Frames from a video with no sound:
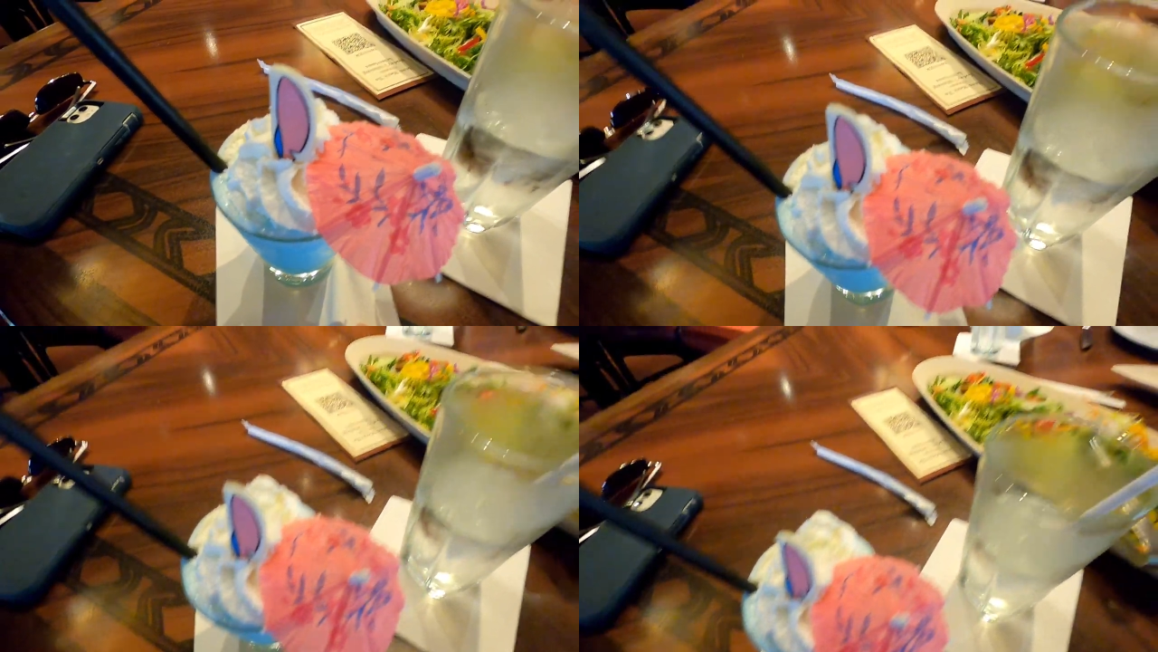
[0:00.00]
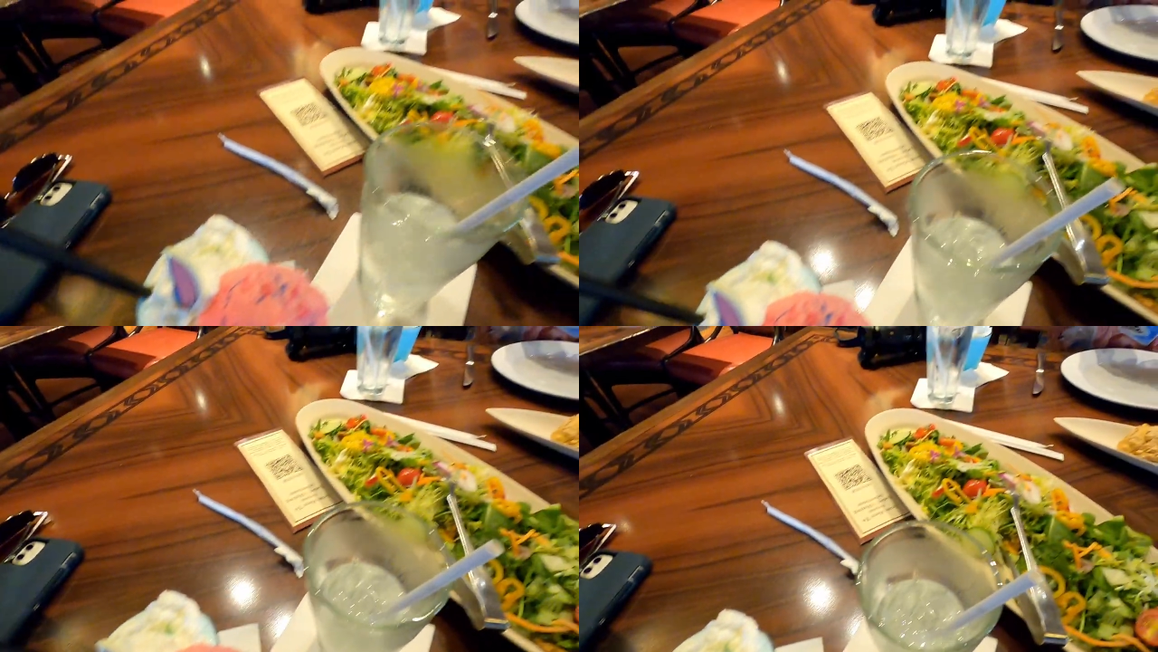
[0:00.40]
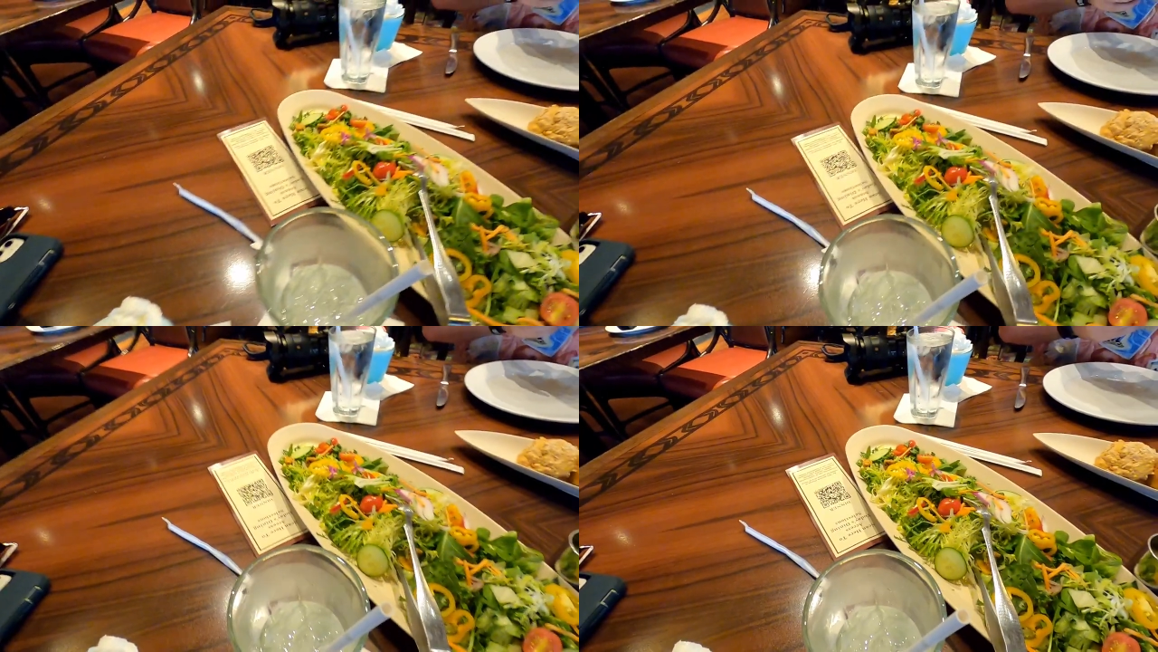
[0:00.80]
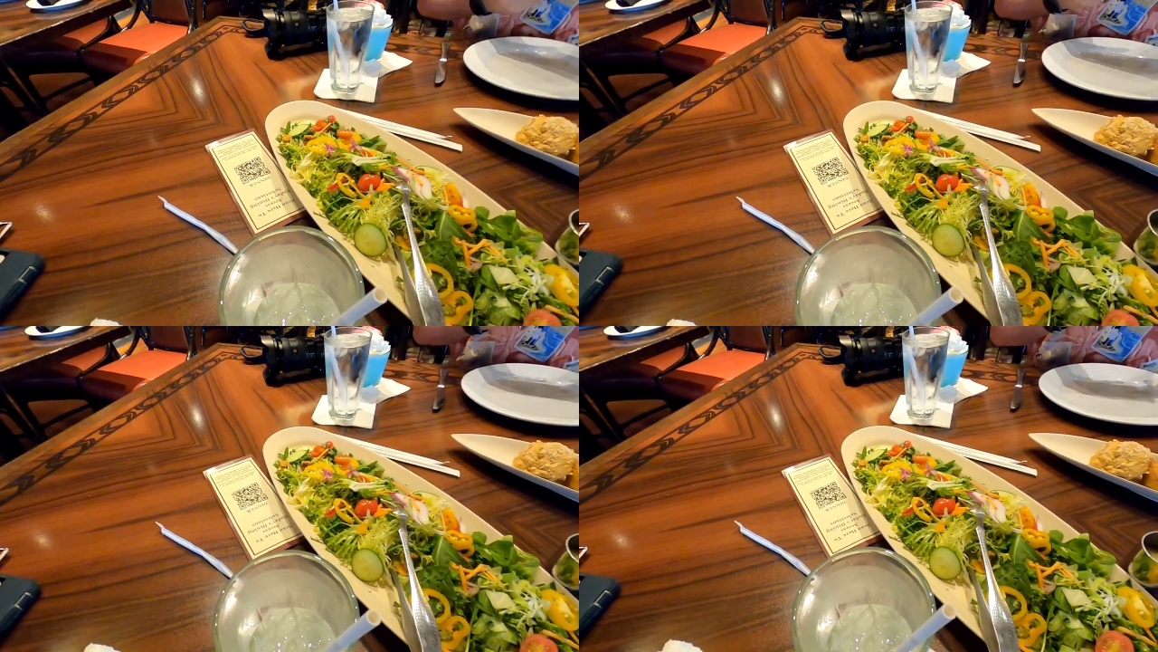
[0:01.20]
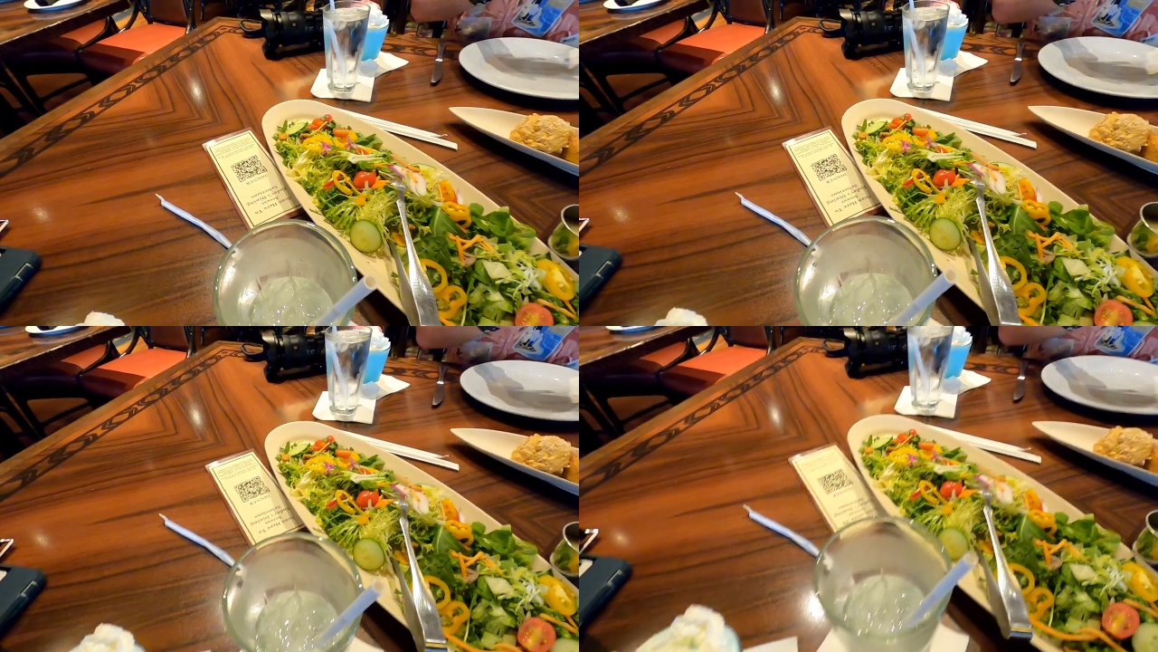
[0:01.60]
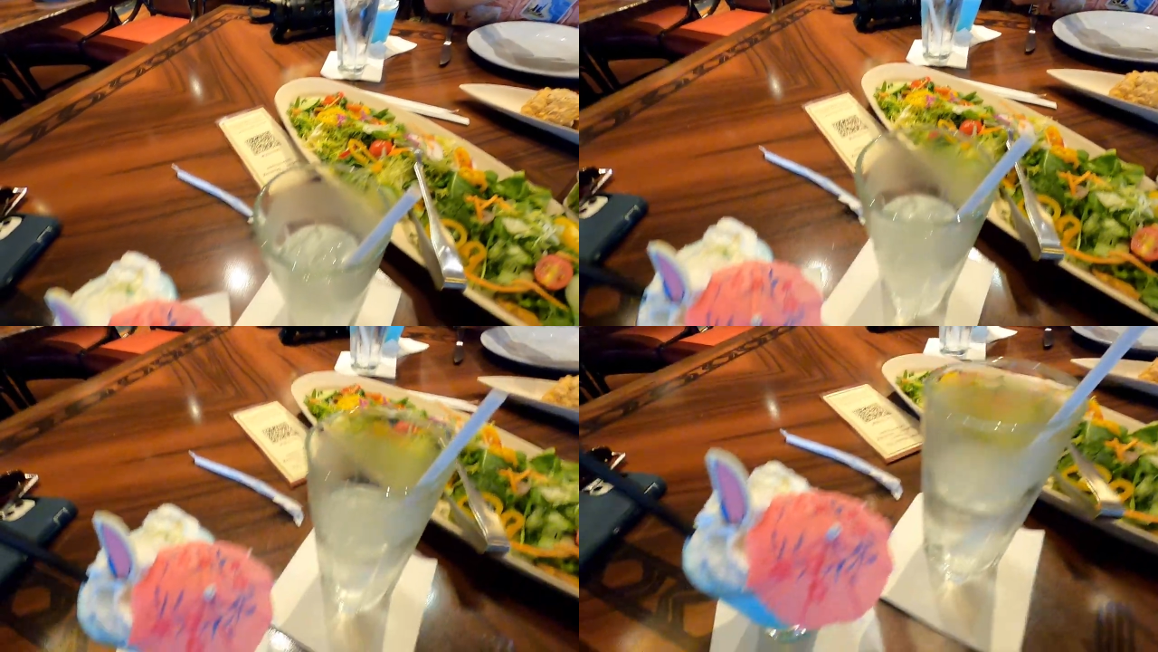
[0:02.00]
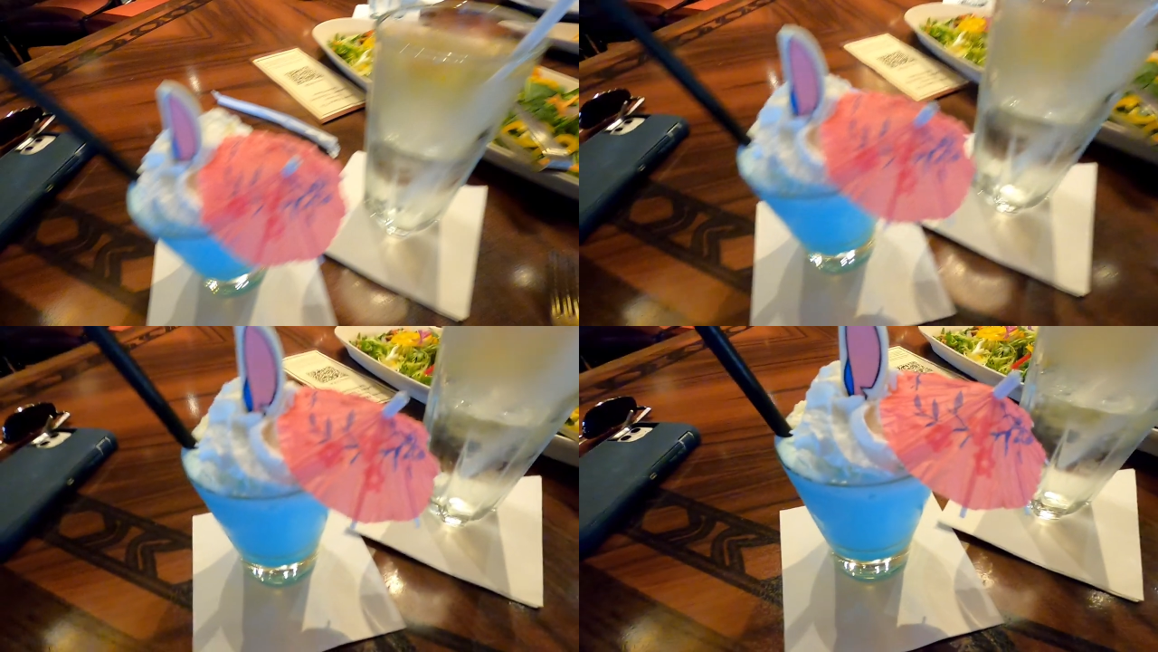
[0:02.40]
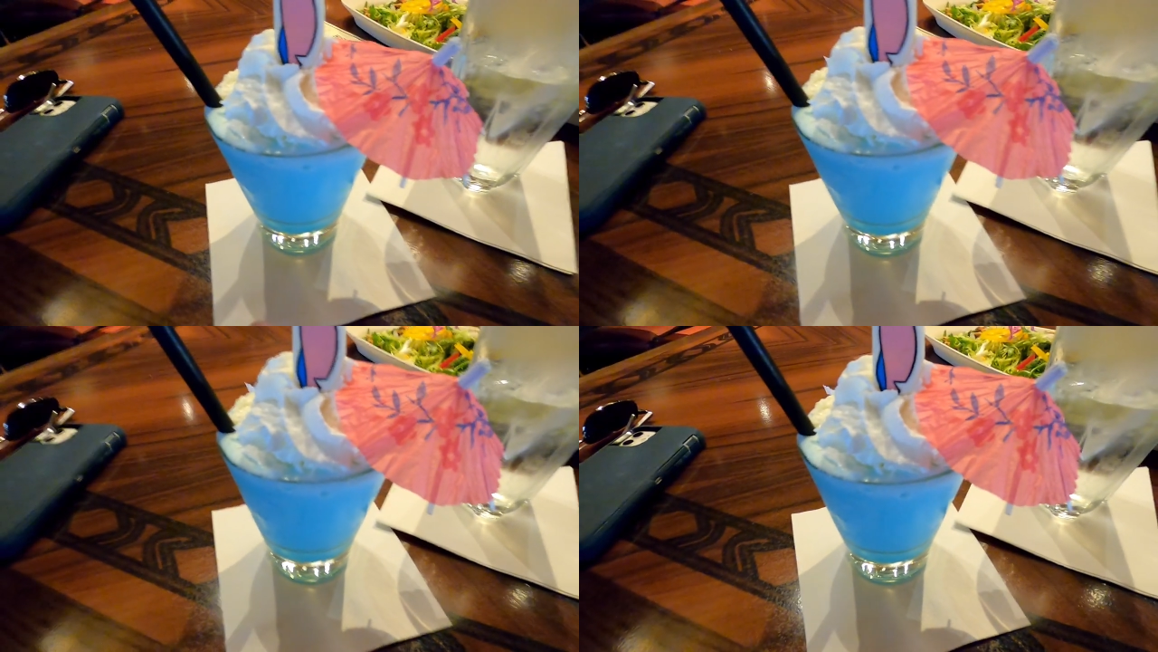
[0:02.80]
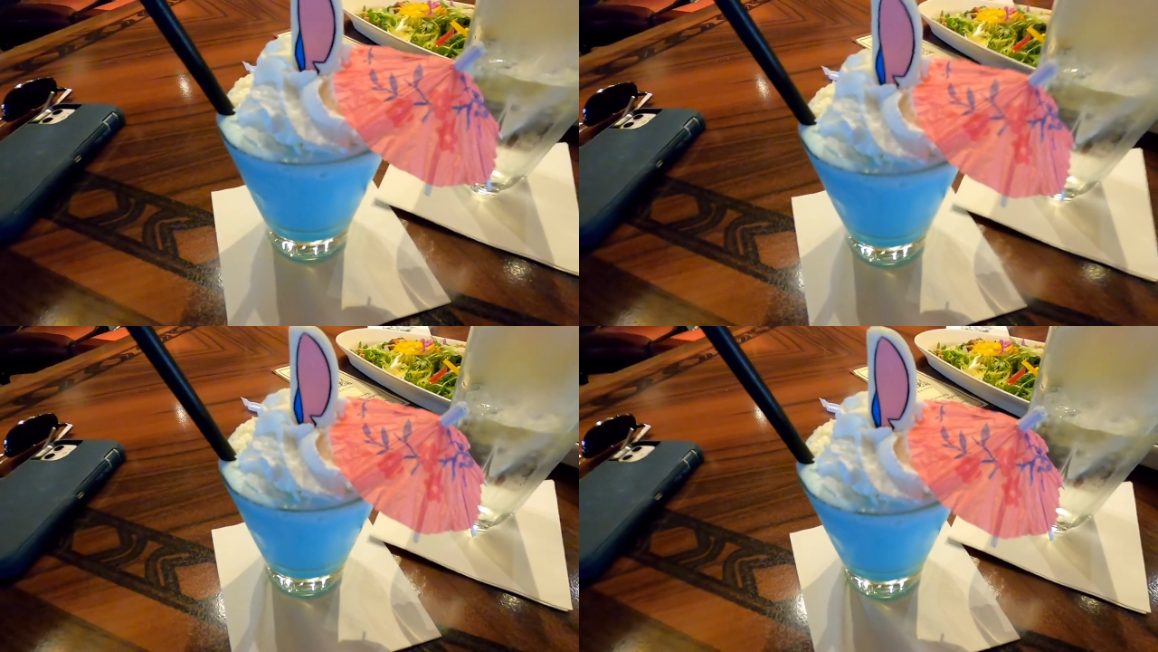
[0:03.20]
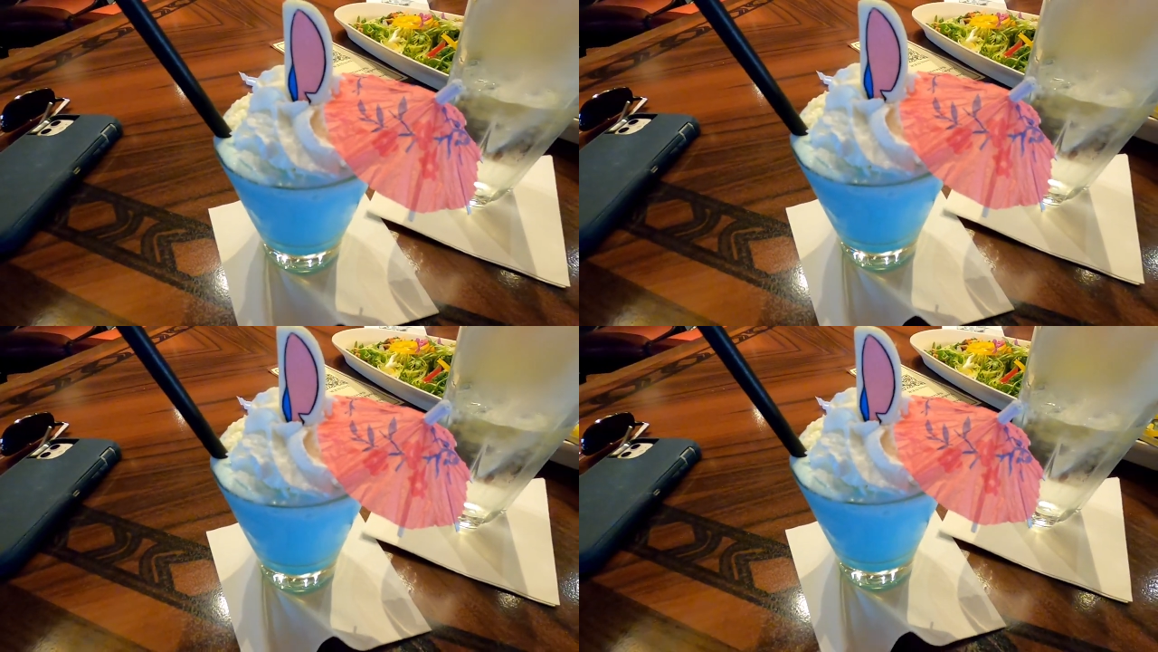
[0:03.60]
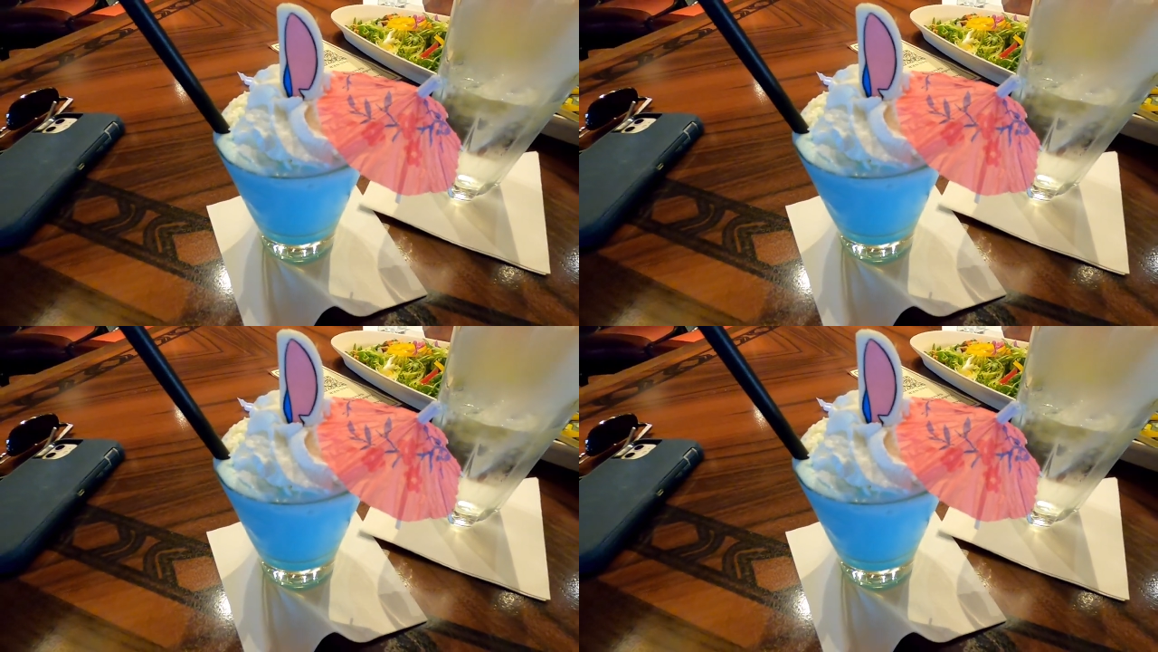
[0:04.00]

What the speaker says: No face is visible, so there are no lips to read.